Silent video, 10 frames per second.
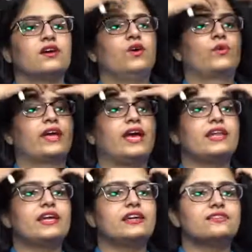Okay,
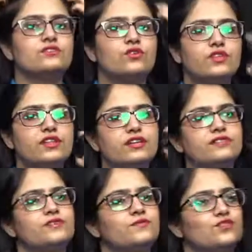any guesses over
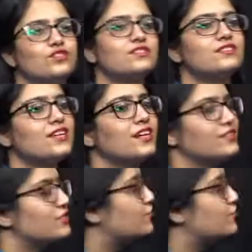this? So this is a little